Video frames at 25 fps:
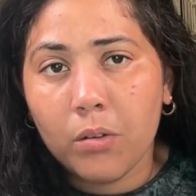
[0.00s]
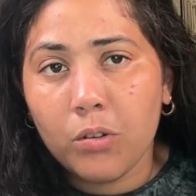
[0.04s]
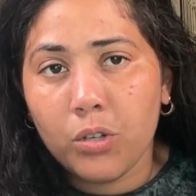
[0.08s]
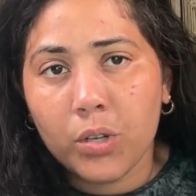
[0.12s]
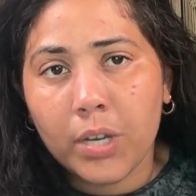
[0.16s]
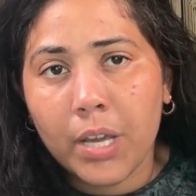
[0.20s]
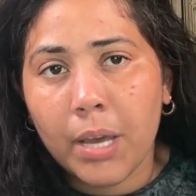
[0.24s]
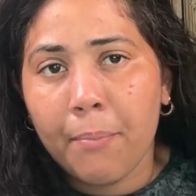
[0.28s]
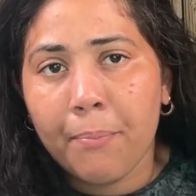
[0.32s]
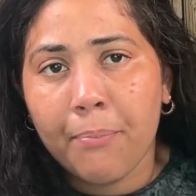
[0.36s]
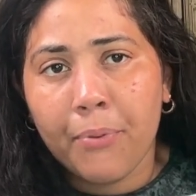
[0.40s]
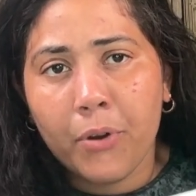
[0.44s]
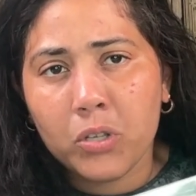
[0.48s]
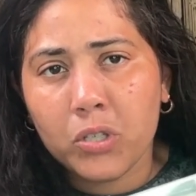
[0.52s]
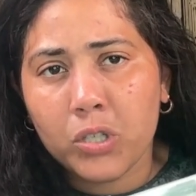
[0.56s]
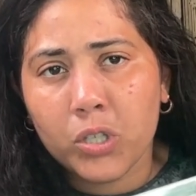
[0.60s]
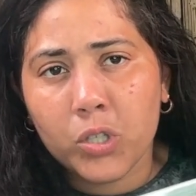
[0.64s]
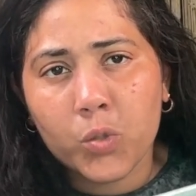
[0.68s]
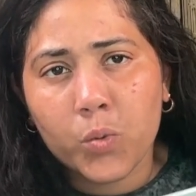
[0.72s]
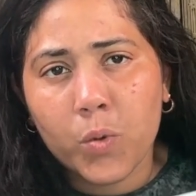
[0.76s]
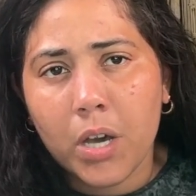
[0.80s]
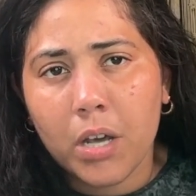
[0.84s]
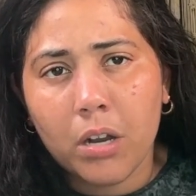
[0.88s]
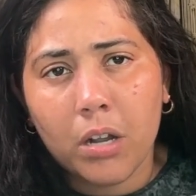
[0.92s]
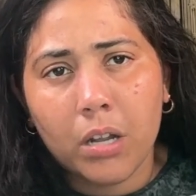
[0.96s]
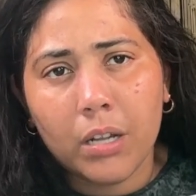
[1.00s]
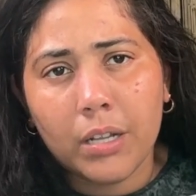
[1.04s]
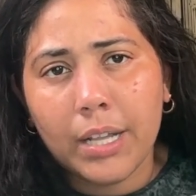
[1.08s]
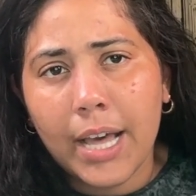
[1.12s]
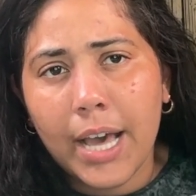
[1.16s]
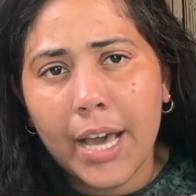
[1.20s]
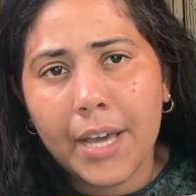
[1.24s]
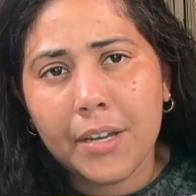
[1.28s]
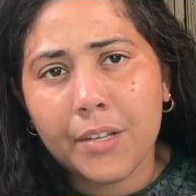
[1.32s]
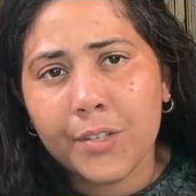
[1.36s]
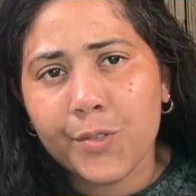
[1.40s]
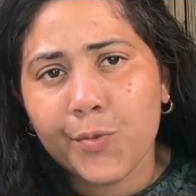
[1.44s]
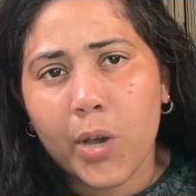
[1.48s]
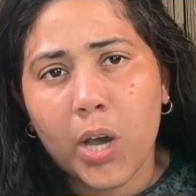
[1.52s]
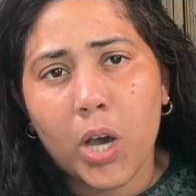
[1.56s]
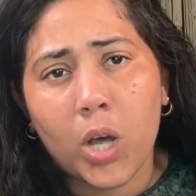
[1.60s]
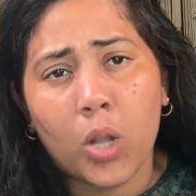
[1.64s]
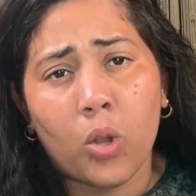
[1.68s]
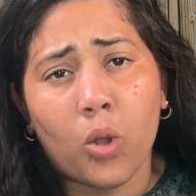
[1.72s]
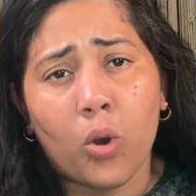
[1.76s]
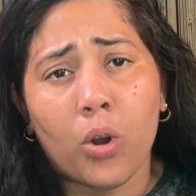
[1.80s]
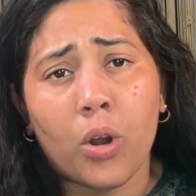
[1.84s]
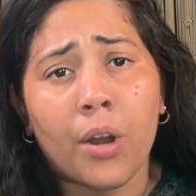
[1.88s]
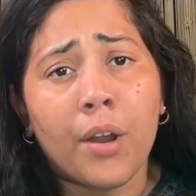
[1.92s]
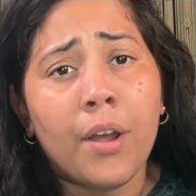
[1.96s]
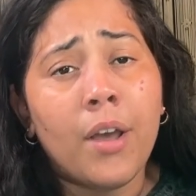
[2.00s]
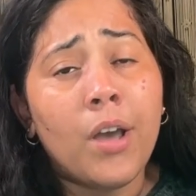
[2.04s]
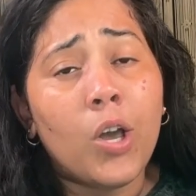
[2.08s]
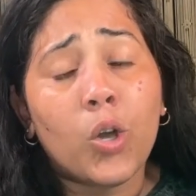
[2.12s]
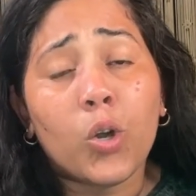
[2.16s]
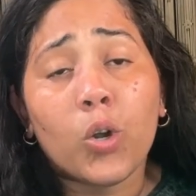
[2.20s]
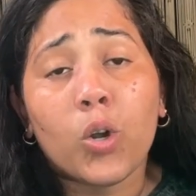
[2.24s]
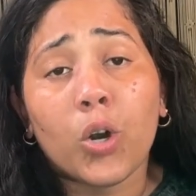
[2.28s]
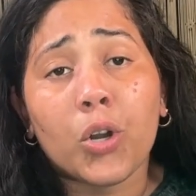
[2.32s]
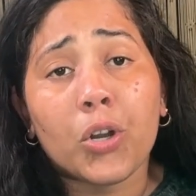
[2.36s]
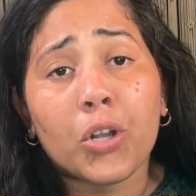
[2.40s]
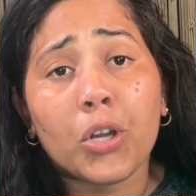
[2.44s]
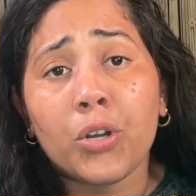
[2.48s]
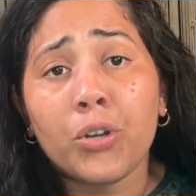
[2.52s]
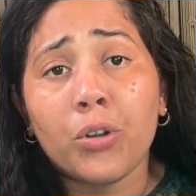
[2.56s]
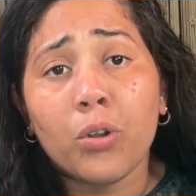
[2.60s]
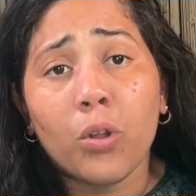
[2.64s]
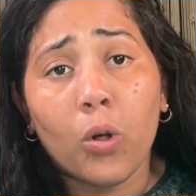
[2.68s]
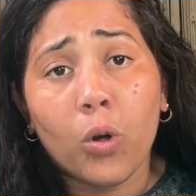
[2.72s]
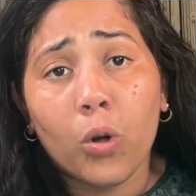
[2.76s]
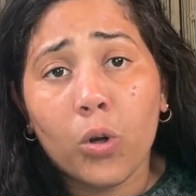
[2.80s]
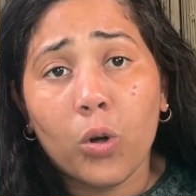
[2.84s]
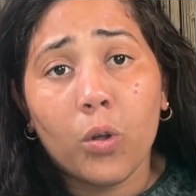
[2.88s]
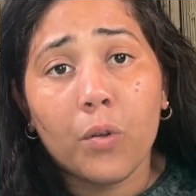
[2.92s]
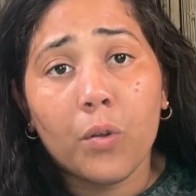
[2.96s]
you can purchase one online as well, or go to your local